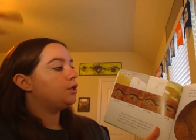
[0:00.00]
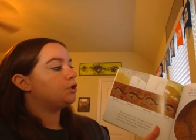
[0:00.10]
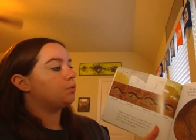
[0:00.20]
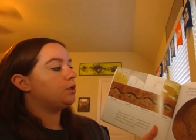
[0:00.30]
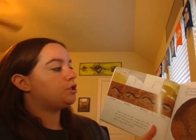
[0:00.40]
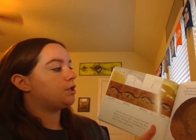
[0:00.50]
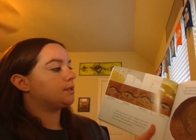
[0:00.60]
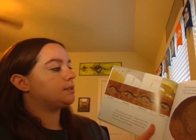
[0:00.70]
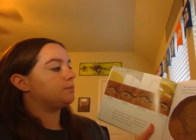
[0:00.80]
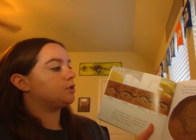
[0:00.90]
The
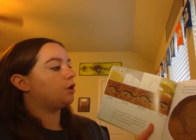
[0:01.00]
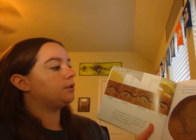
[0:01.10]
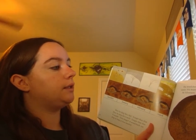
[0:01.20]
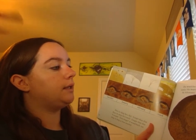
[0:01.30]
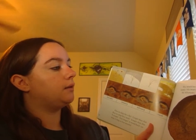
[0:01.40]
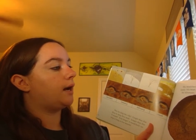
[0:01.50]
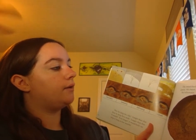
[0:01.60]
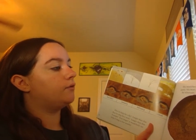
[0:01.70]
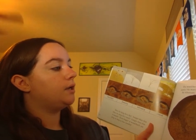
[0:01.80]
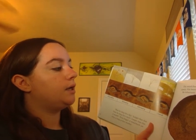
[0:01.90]
woodchuck seems hardly
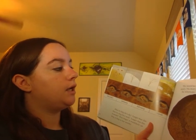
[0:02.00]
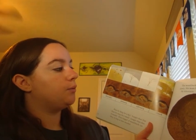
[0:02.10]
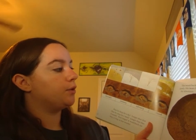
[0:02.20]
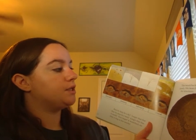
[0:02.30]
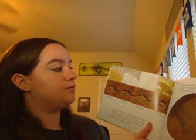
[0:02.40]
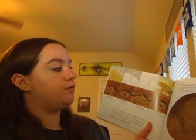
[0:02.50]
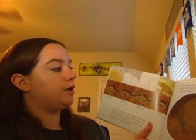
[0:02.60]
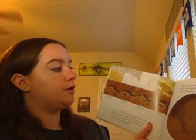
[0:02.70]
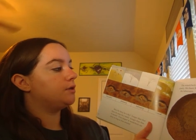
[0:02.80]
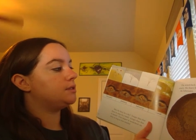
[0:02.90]
alive. He breathes
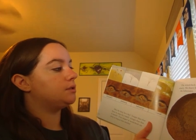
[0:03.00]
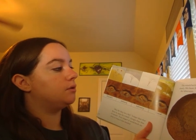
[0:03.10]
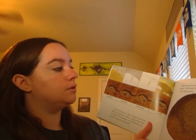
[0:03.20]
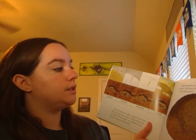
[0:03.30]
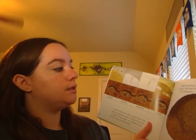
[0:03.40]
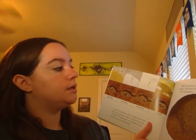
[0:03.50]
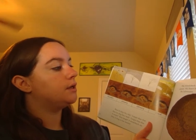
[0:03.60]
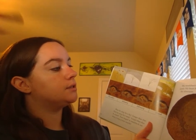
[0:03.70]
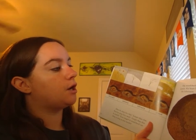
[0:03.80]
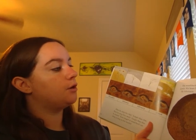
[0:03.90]
very slowly.
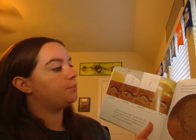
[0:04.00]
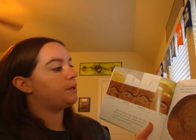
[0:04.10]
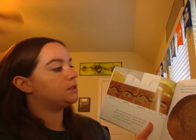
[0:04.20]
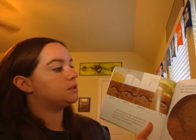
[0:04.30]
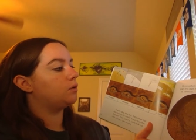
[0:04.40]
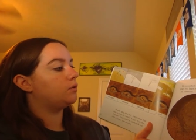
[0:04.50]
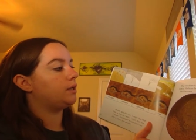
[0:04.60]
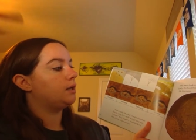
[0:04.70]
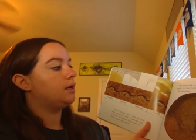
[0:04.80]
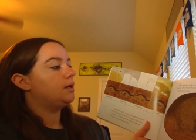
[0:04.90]
His heart beats
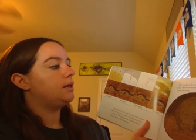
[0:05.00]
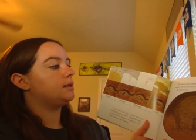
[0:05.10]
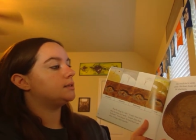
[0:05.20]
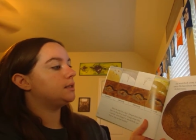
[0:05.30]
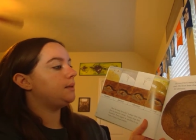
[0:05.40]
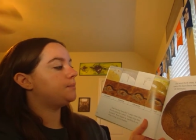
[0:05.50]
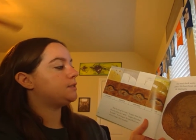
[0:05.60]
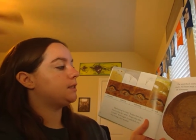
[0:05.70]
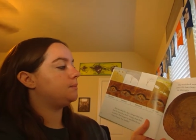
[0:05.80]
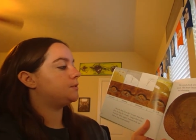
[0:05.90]
slowly. He sleeps,
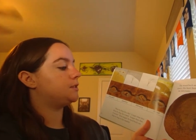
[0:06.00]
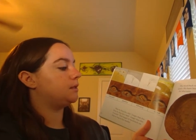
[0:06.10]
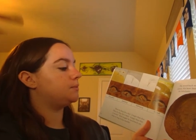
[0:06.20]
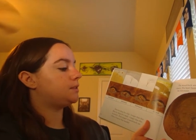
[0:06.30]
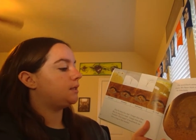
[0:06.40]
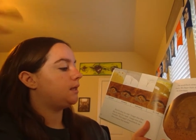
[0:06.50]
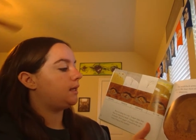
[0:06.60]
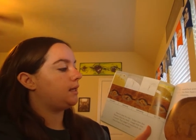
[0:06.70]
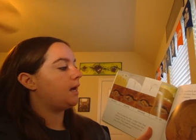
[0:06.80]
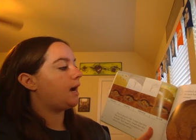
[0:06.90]
sleeps, sleeps.
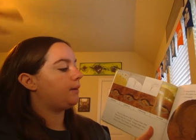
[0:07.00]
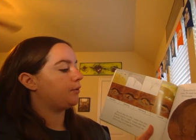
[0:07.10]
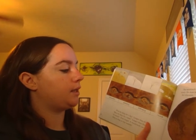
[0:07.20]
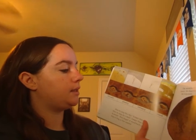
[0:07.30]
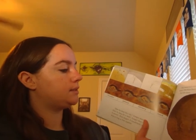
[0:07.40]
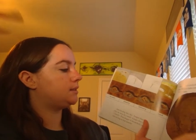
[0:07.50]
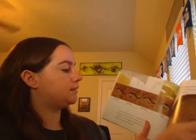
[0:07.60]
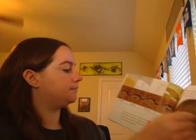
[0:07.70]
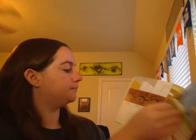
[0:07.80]
He hibernates.